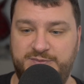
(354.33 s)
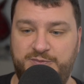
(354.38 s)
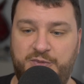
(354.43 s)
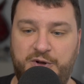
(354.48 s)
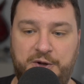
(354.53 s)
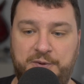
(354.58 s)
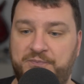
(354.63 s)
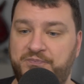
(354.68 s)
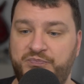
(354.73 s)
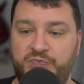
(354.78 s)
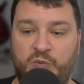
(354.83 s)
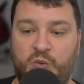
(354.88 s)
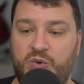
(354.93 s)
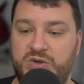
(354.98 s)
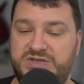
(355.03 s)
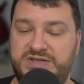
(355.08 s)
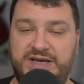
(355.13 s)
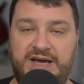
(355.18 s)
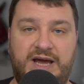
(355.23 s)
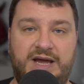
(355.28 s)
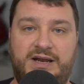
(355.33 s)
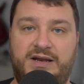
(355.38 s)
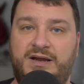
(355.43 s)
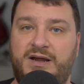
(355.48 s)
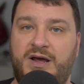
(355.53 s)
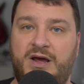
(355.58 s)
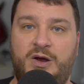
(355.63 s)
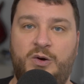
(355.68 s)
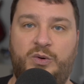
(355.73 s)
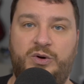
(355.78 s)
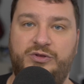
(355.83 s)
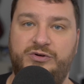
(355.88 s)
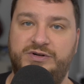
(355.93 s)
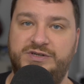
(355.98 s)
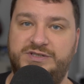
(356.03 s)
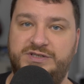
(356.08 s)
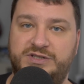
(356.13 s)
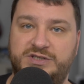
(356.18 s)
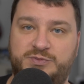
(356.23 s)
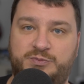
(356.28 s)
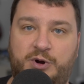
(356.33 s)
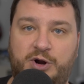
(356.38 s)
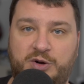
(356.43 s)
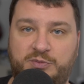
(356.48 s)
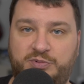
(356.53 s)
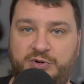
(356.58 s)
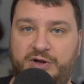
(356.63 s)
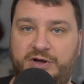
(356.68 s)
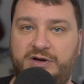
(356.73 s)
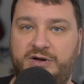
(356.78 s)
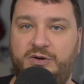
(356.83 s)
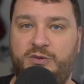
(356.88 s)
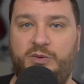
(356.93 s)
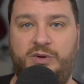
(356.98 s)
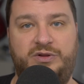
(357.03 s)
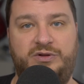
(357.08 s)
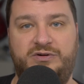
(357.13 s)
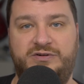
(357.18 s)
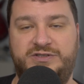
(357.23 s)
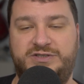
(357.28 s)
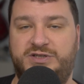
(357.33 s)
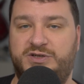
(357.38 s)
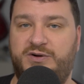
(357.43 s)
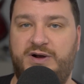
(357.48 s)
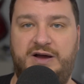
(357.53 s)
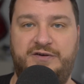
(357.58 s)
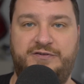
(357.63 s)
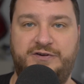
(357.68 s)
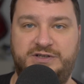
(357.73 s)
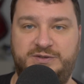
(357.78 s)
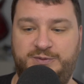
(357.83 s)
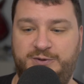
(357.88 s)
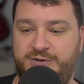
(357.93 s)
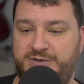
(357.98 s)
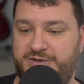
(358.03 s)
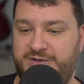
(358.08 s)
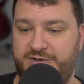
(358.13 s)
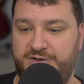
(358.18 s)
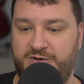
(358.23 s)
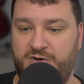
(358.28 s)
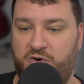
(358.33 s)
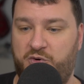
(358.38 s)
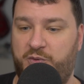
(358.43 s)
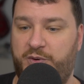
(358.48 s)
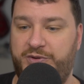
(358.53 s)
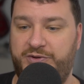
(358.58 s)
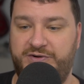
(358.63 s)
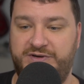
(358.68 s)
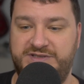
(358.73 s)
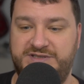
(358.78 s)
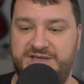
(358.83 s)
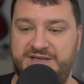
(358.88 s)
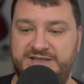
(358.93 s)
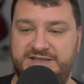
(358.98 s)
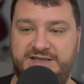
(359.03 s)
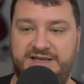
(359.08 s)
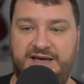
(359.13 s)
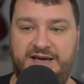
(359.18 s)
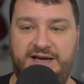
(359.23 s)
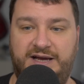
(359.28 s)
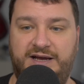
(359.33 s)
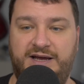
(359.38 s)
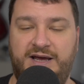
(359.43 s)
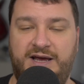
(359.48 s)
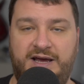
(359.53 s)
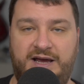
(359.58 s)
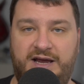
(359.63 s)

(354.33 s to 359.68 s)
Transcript: But once again, whether it's the spark plug, whether it's the graphics booster, or whether it's this thing,